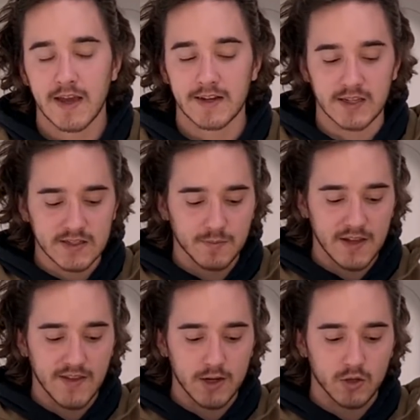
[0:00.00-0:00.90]
It doesn't
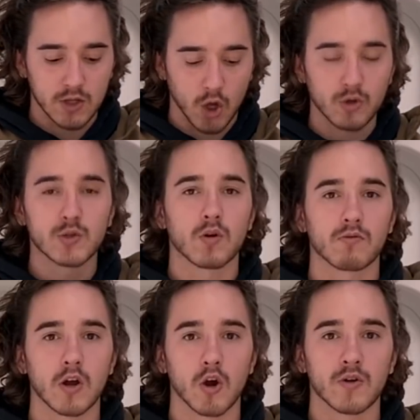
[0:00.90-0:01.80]
mean that you can go to a
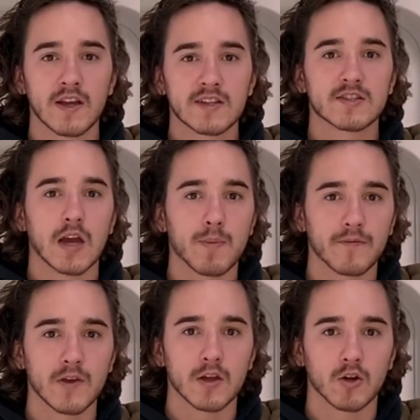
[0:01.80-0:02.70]
road, stop a
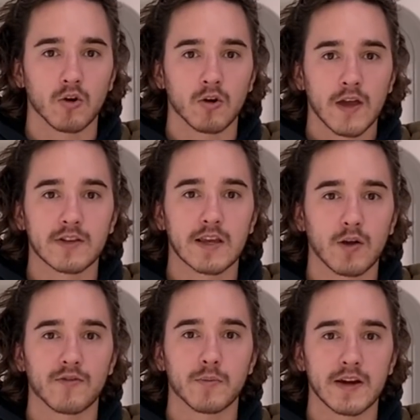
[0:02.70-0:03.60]
vehicle, and kill
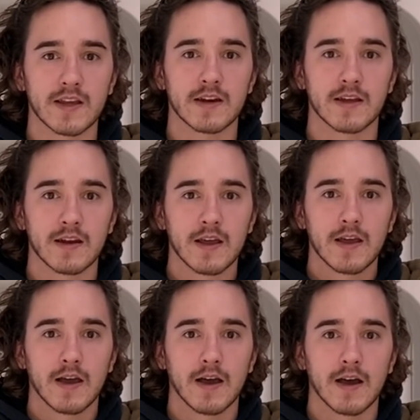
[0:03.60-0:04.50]
everybody in it
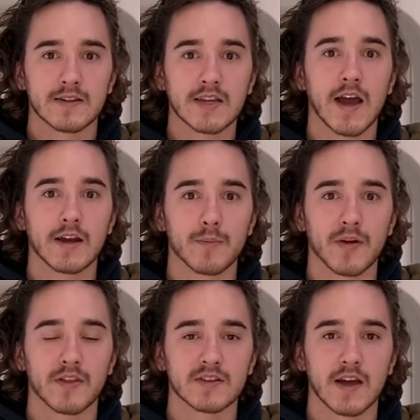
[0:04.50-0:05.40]
tied up
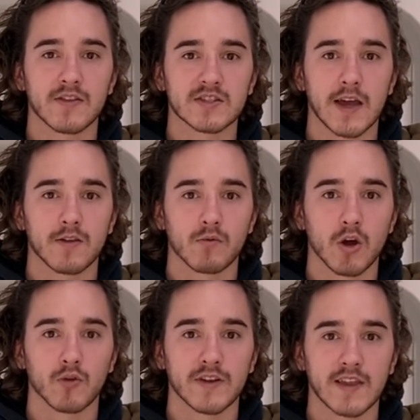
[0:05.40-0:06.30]
on the side of the
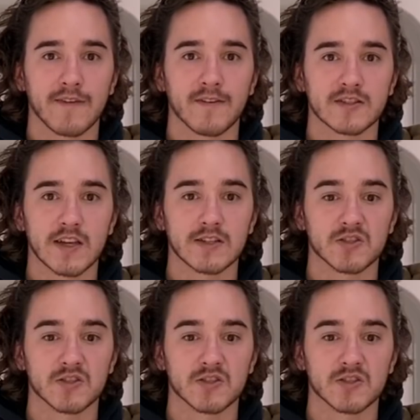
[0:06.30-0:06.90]
road like the FSA is